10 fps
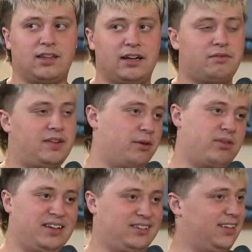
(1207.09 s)
like fair
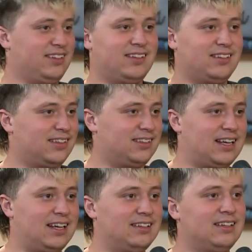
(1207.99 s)
pricing, things like
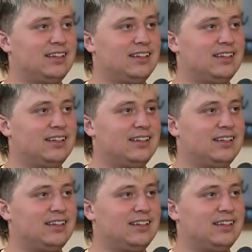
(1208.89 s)
that.